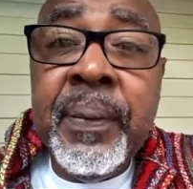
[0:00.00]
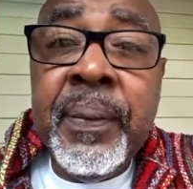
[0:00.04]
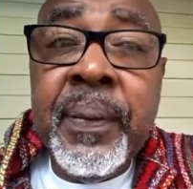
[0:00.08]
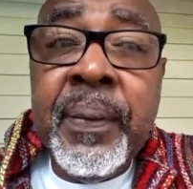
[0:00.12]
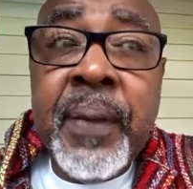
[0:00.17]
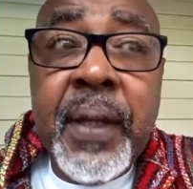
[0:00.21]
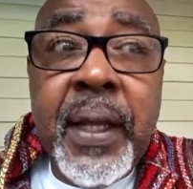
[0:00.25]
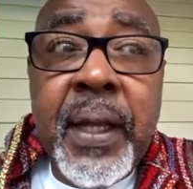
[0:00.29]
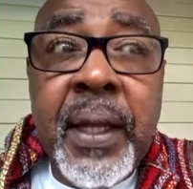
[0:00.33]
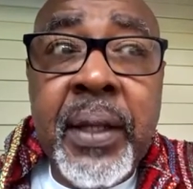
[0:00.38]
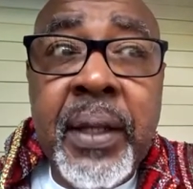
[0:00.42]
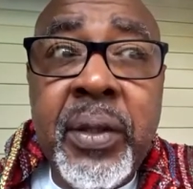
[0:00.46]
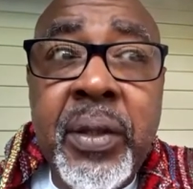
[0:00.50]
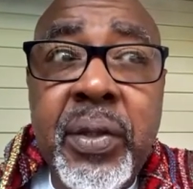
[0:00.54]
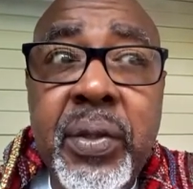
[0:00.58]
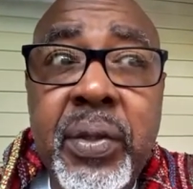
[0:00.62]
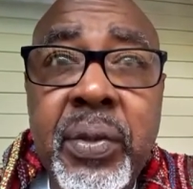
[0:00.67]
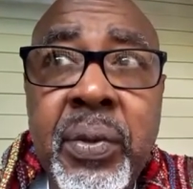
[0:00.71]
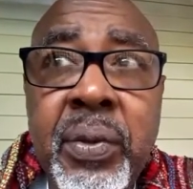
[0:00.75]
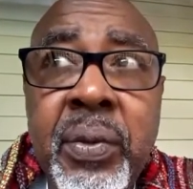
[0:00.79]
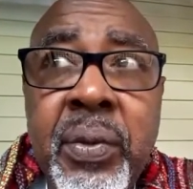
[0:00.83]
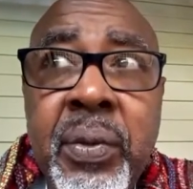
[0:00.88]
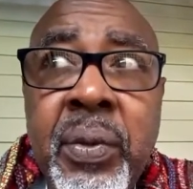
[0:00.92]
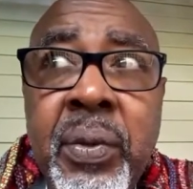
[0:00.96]

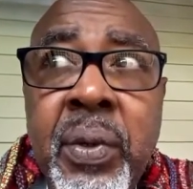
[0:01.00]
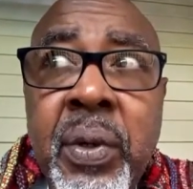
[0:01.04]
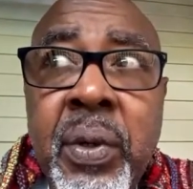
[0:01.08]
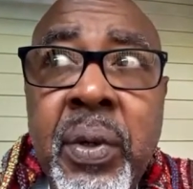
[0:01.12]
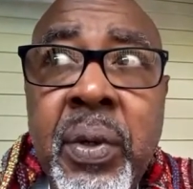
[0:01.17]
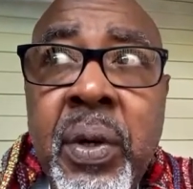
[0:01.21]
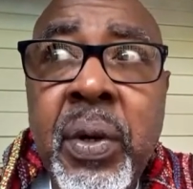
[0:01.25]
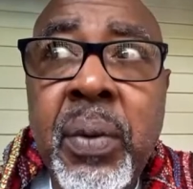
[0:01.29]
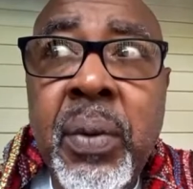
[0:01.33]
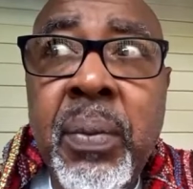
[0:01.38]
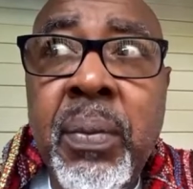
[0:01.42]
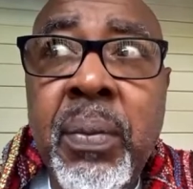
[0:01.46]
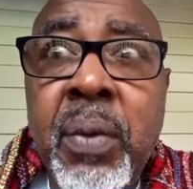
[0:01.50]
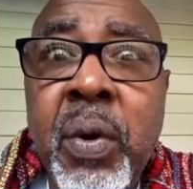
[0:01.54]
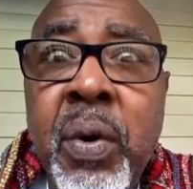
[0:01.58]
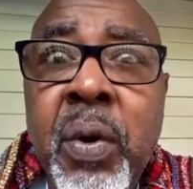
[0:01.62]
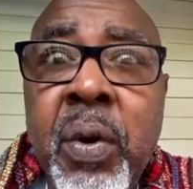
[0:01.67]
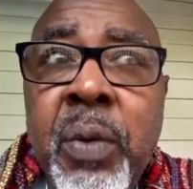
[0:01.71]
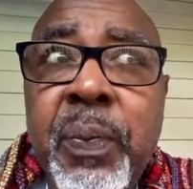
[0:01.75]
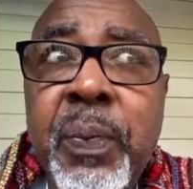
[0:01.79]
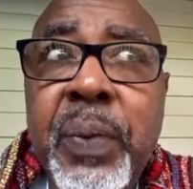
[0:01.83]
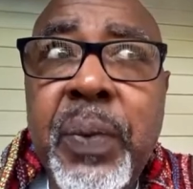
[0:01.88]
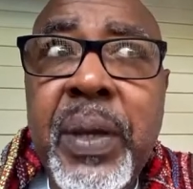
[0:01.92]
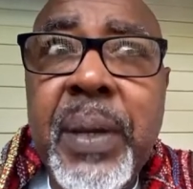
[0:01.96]
into more
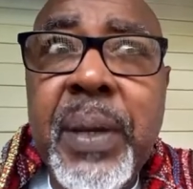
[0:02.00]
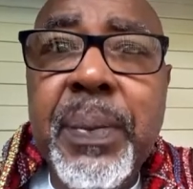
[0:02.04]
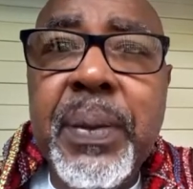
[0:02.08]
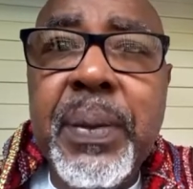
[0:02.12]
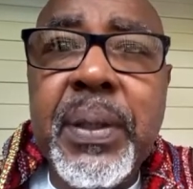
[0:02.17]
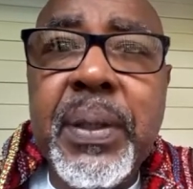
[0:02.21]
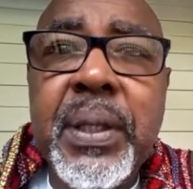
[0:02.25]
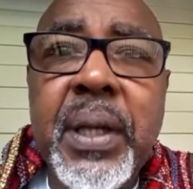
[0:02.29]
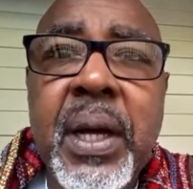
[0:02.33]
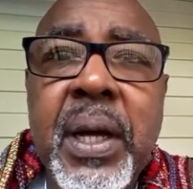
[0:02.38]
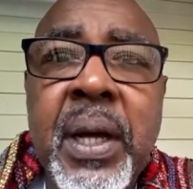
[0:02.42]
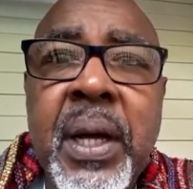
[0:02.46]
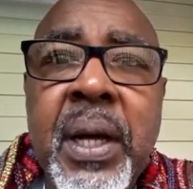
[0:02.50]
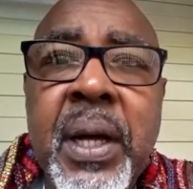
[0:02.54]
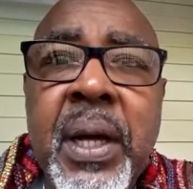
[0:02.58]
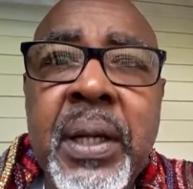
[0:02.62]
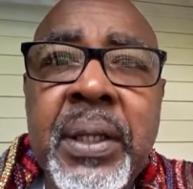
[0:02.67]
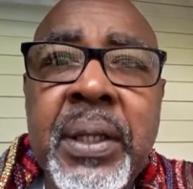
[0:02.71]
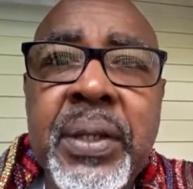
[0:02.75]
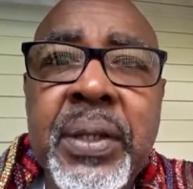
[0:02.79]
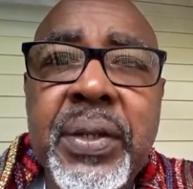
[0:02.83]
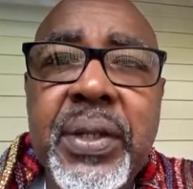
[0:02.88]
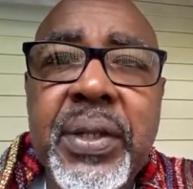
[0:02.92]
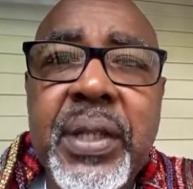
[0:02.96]
people to
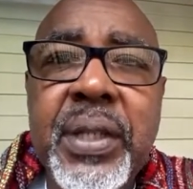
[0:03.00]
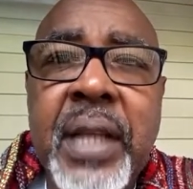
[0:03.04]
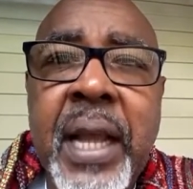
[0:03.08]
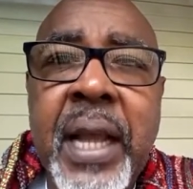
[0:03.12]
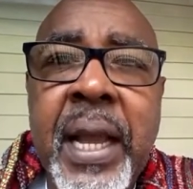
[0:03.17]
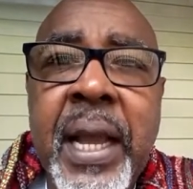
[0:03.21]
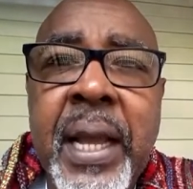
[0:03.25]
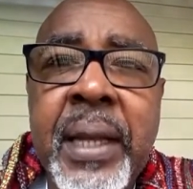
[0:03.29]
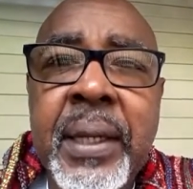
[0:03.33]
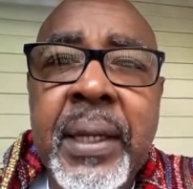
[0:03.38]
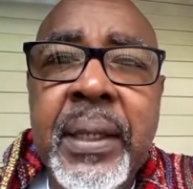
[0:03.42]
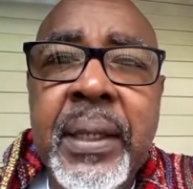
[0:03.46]
understand,